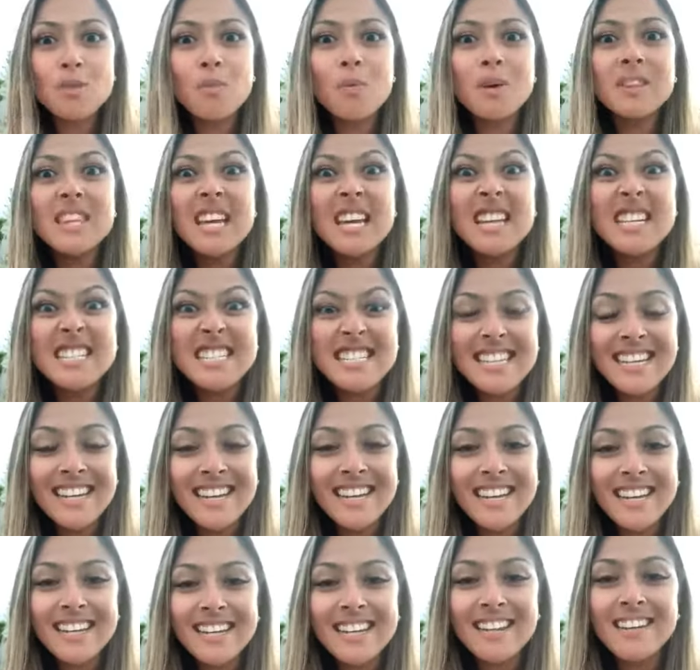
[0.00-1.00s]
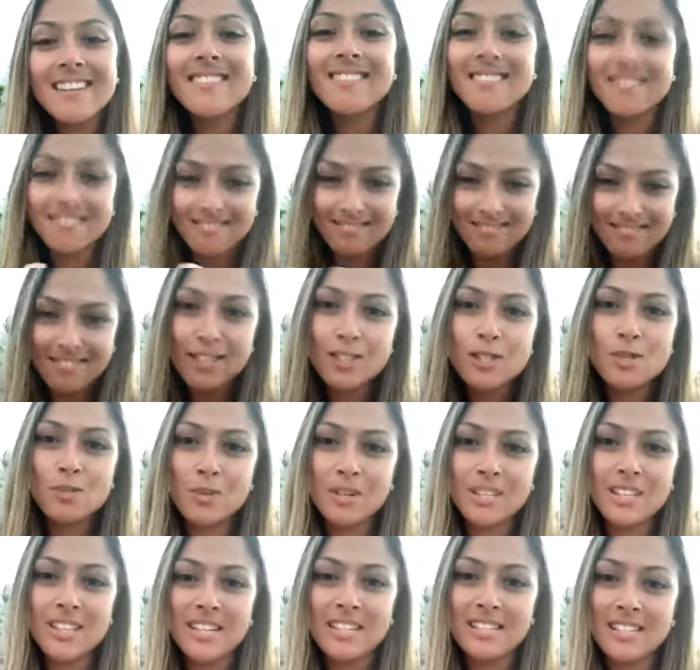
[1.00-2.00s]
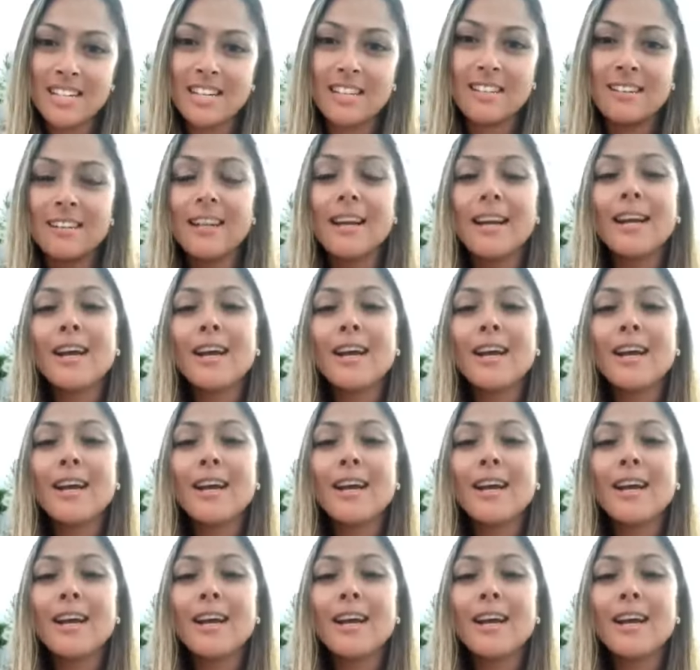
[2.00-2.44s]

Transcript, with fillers: So what they did, this is what they did,